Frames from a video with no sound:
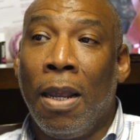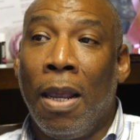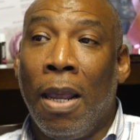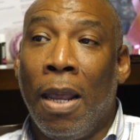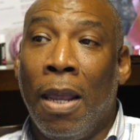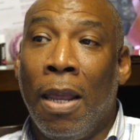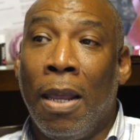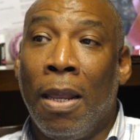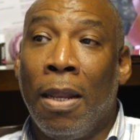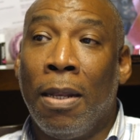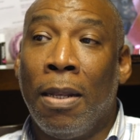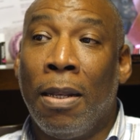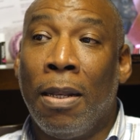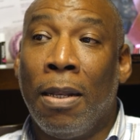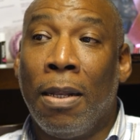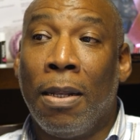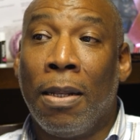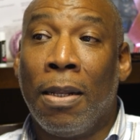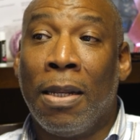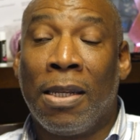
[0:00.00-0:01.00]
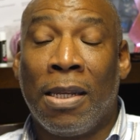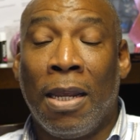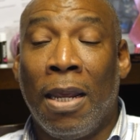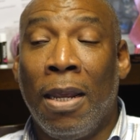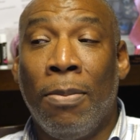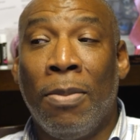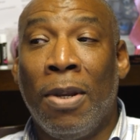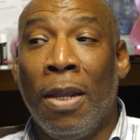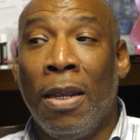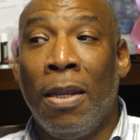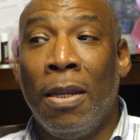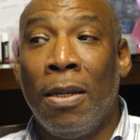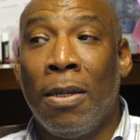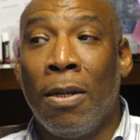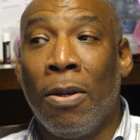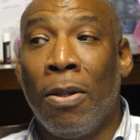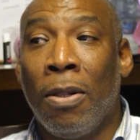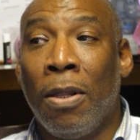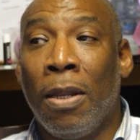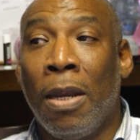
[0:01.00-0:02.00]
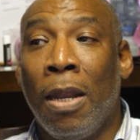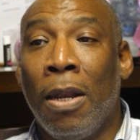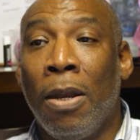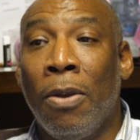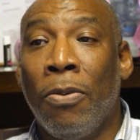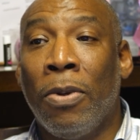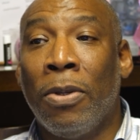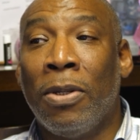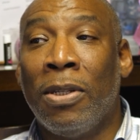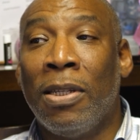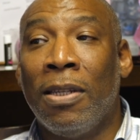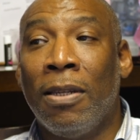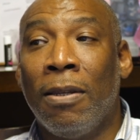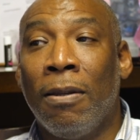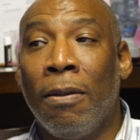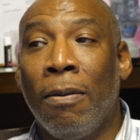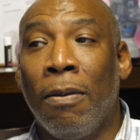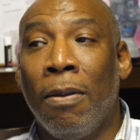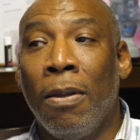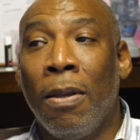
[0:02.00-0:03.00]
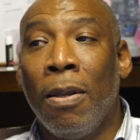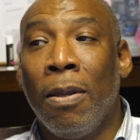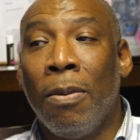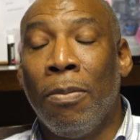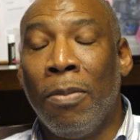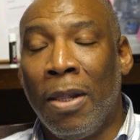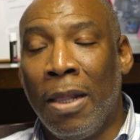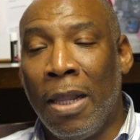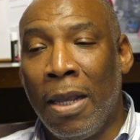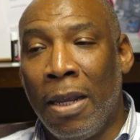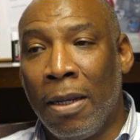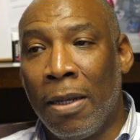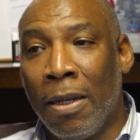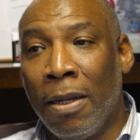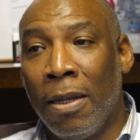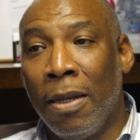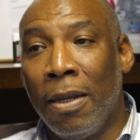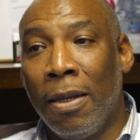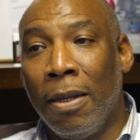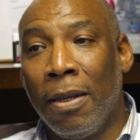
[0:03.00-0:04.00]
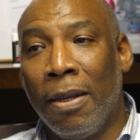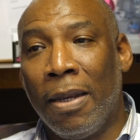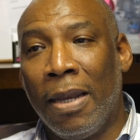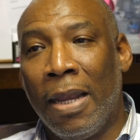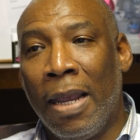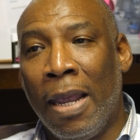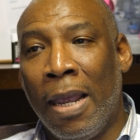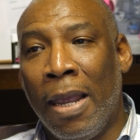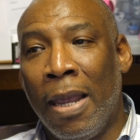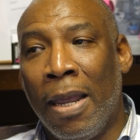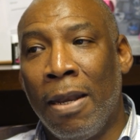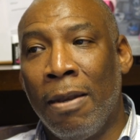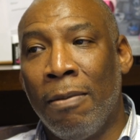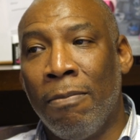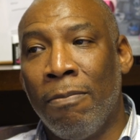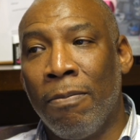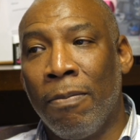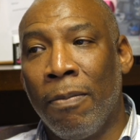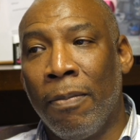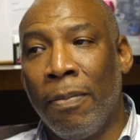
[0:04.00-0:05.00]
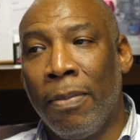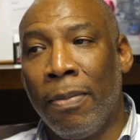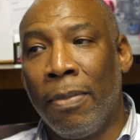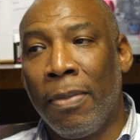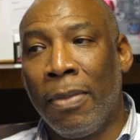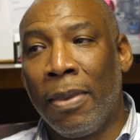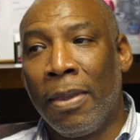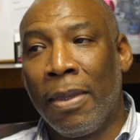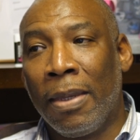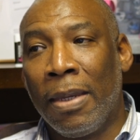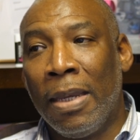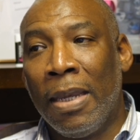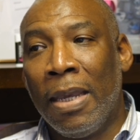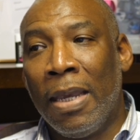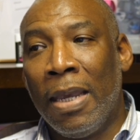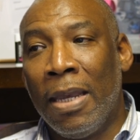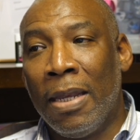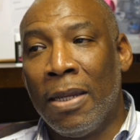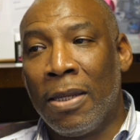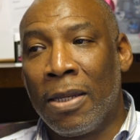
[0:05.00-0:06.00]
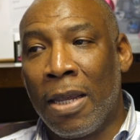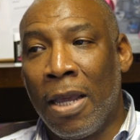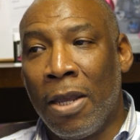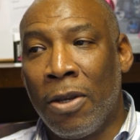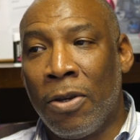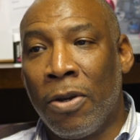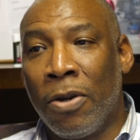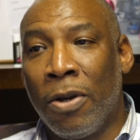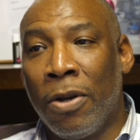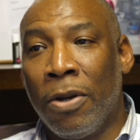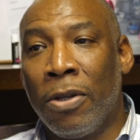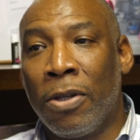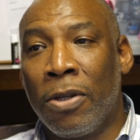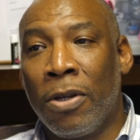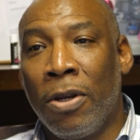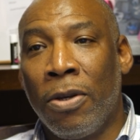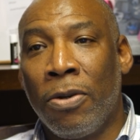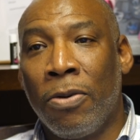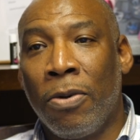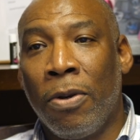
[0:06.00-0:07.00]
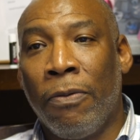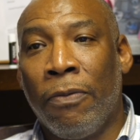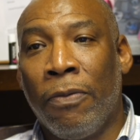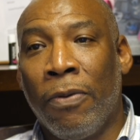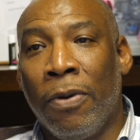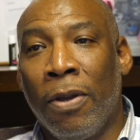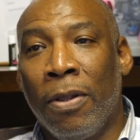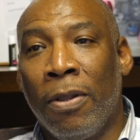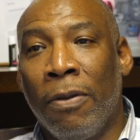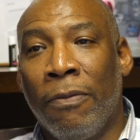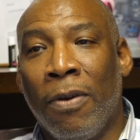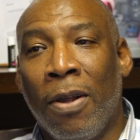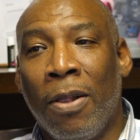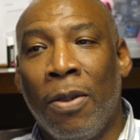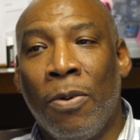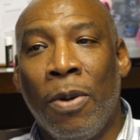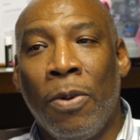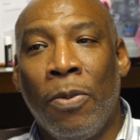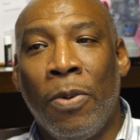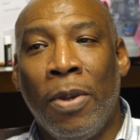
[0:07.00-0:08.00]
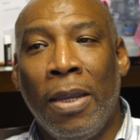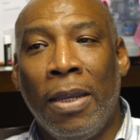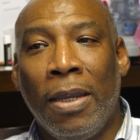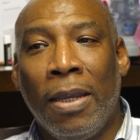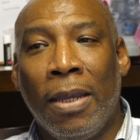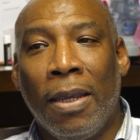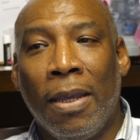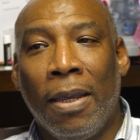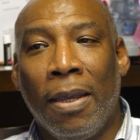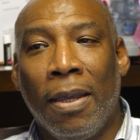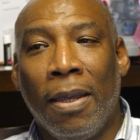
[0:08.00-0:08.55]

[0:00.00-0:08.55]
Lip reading: And the same day, he told her that it was malignant, and he scheduled her surgery for the following week.